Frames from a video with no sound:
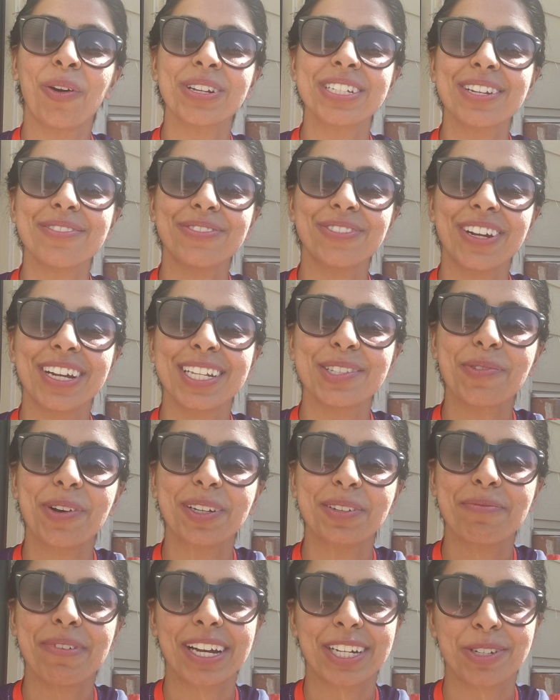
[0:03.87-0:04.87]
What's up, friends?
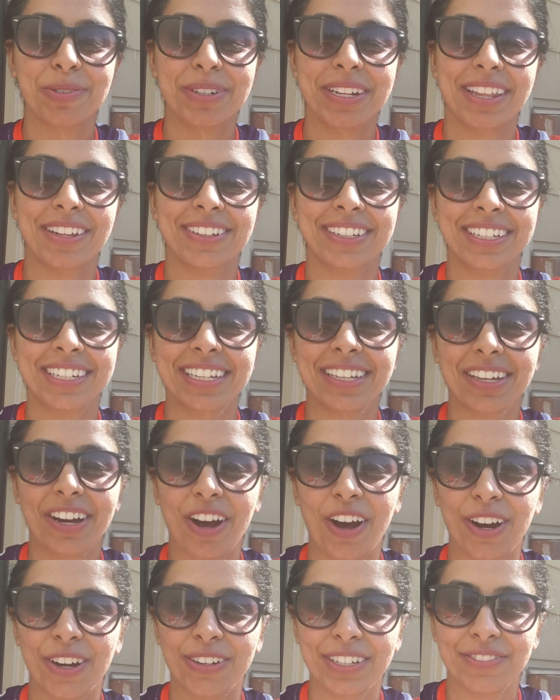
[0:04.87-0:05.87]
Welcome back to another Kanika
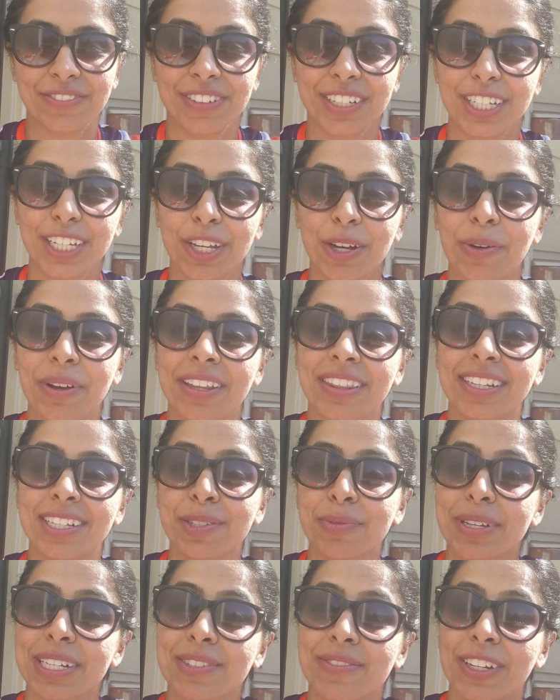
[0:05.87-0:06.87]
RN video. In
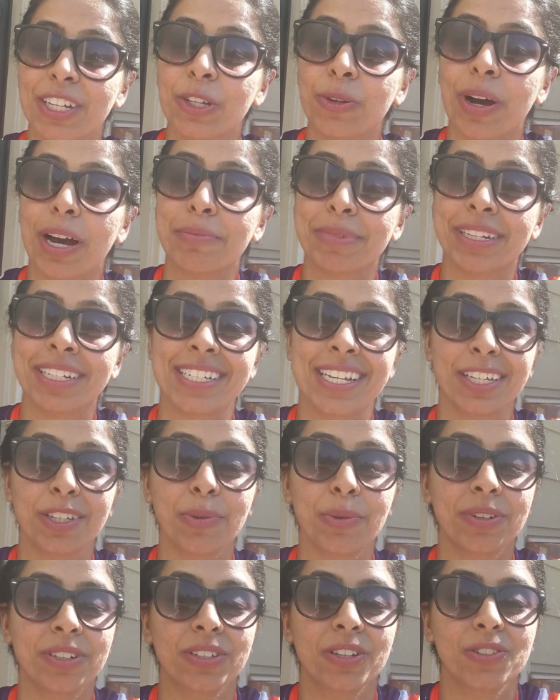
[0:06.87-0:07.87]
this week's video, I'm going to take
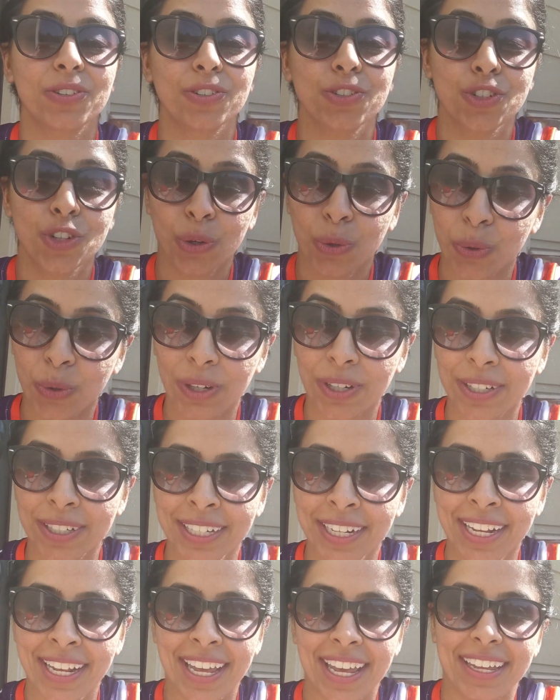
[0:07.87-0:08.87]
you on a little tour
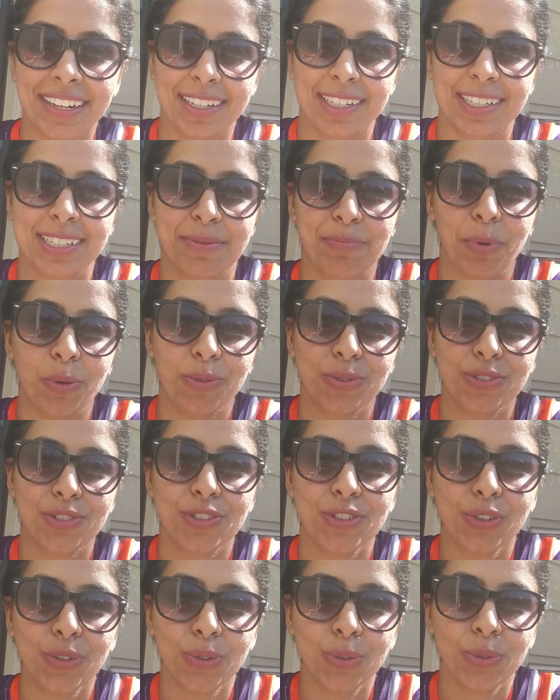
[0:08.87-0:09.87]
and expose
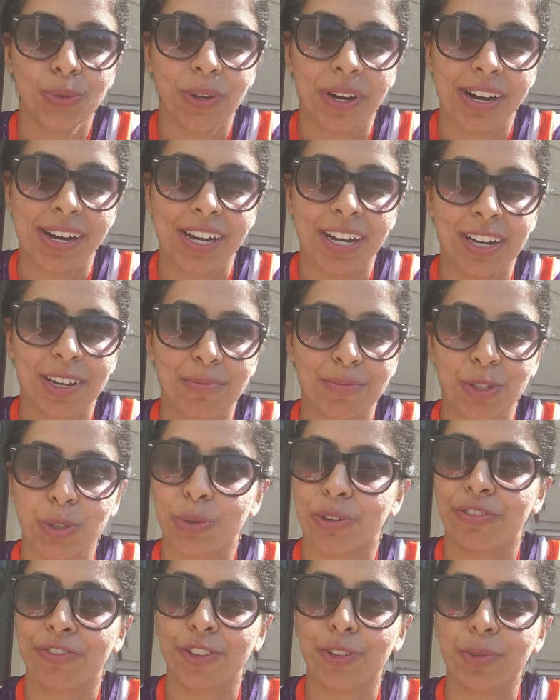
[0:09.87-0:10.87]
you
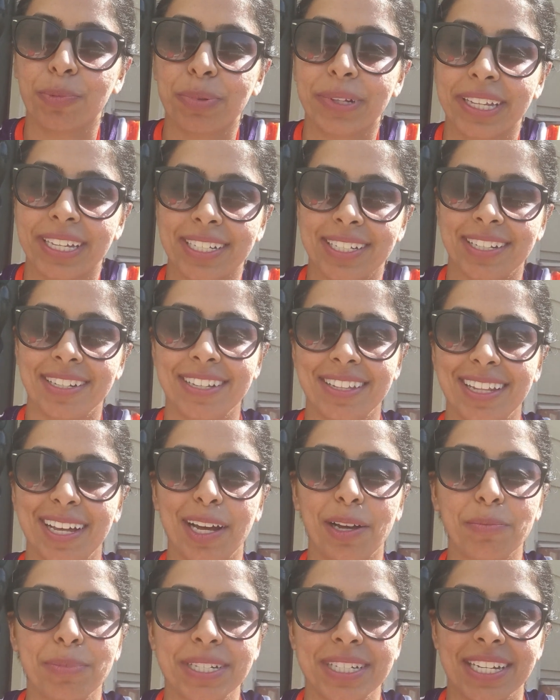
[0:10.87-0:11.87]
to a few places in
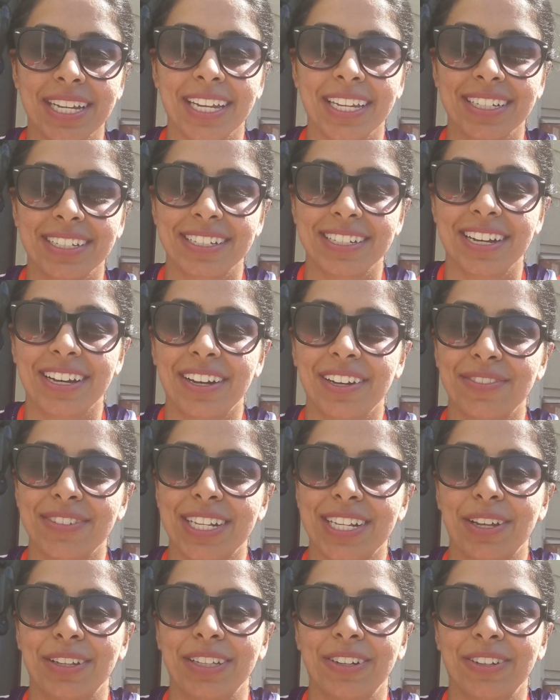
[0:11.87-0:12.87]
the upstate of
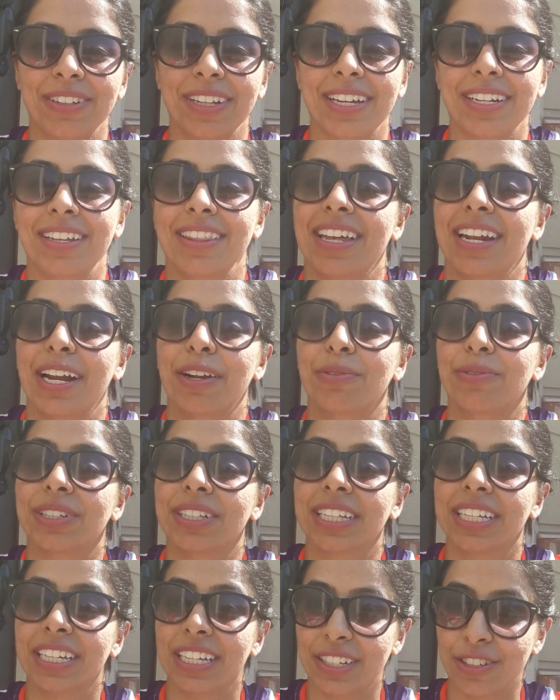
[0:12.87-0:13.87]
South Carolina that I
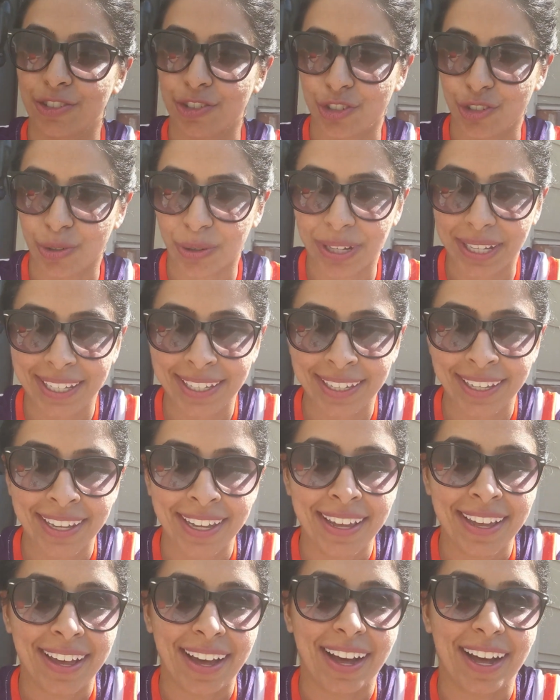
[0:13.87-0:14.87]
really enjoy. These
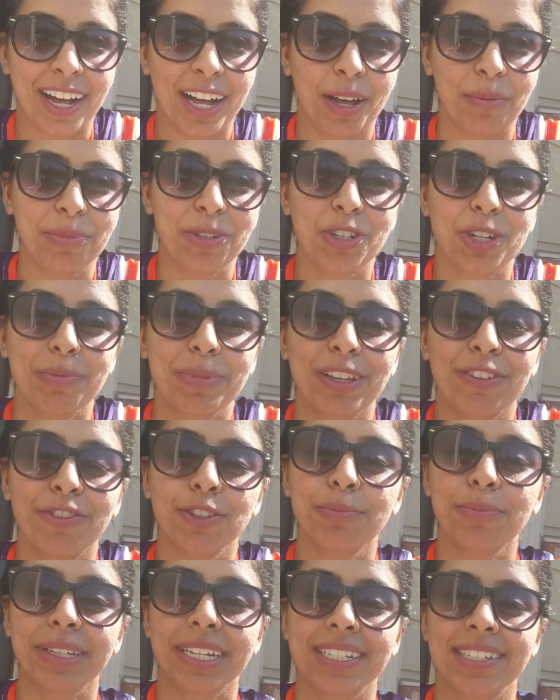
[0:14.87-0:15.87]
are going to be a
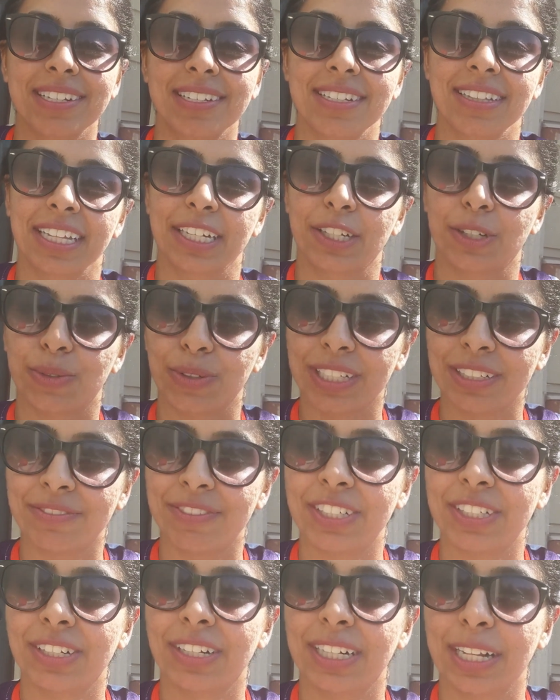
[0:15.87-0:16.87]
few places in like
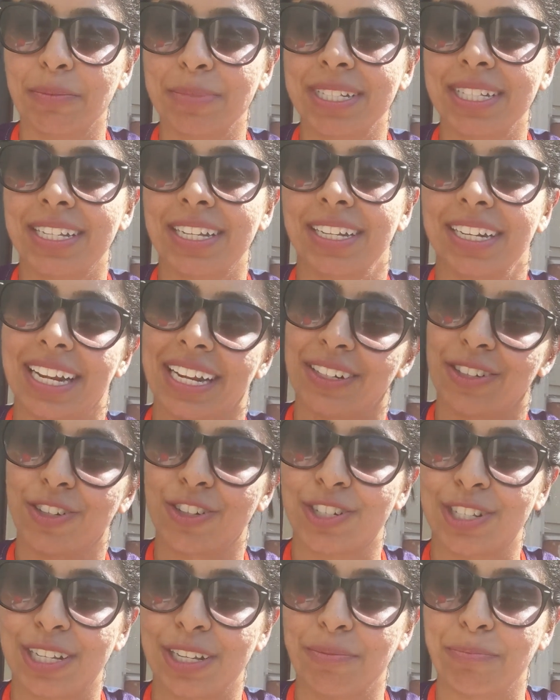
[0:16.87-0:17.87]
Greenville, Clemson,
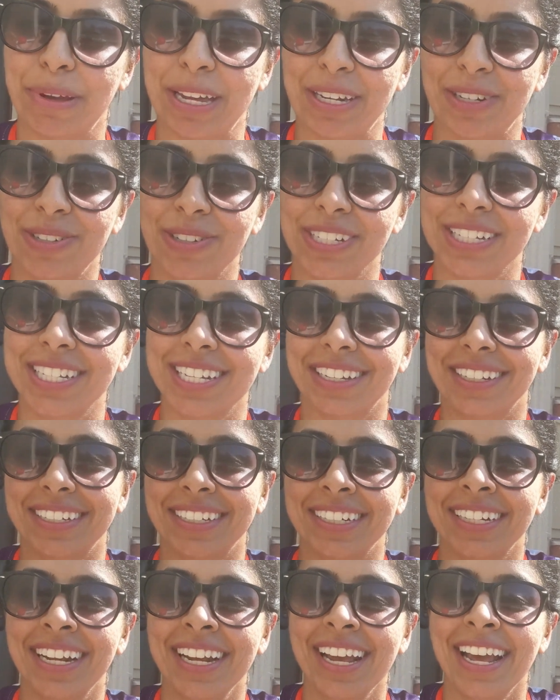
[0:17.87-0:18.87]
Anderson,
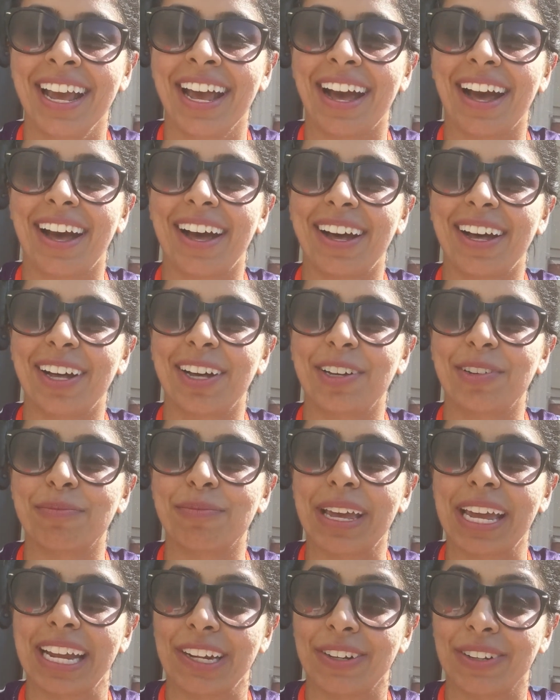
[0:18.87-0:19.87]
Pendleton
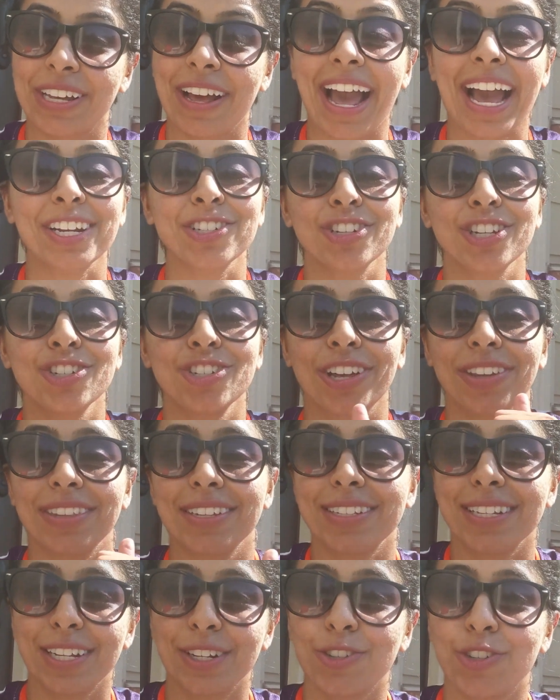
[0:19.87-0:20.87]
area. I actually shot
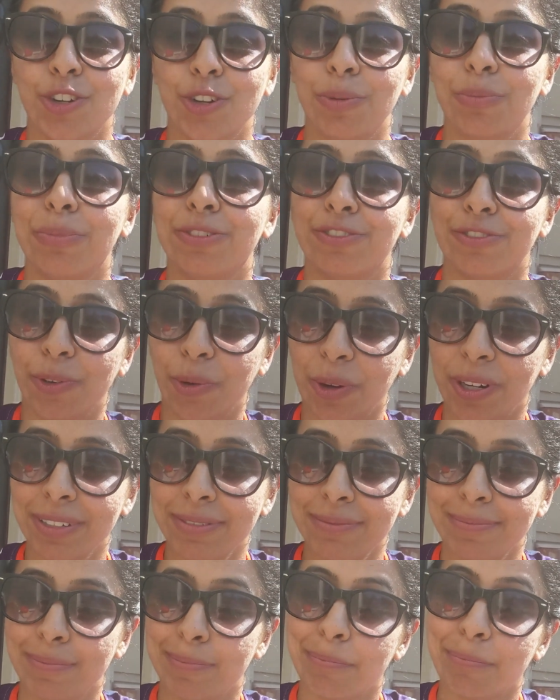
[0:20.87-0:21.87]
this intro
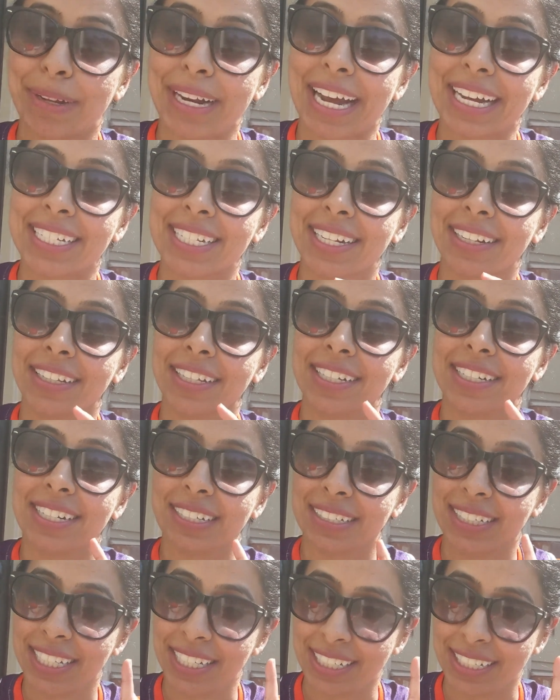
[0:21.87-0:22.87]
before, but I accidentally
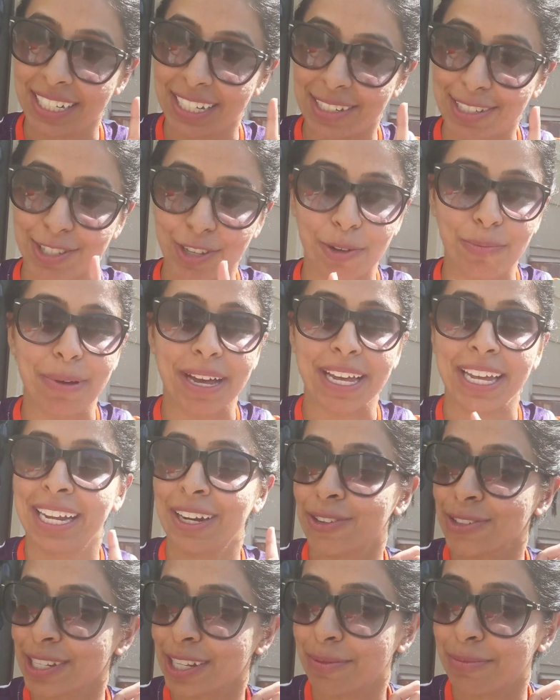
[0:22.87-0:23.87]
deleted it. So my
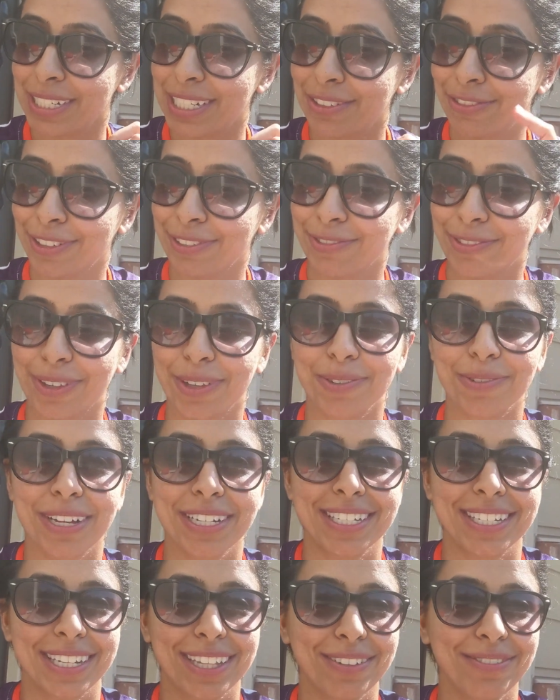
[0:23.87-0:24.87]
hair is going to be different for the
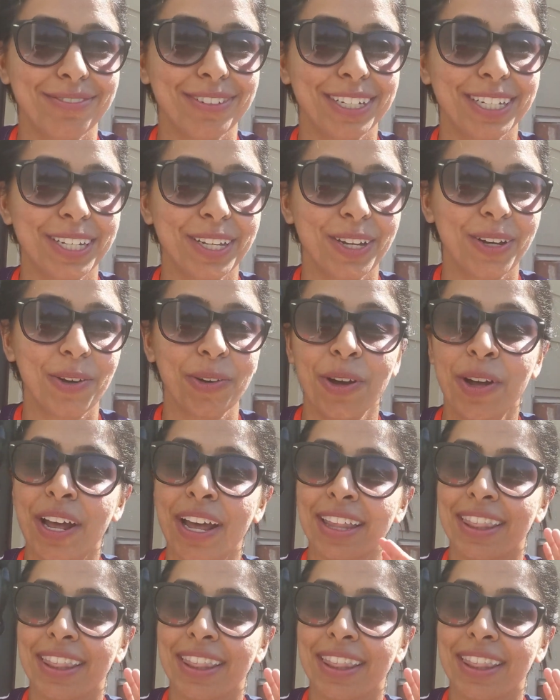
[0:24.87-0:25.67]
rest of the video.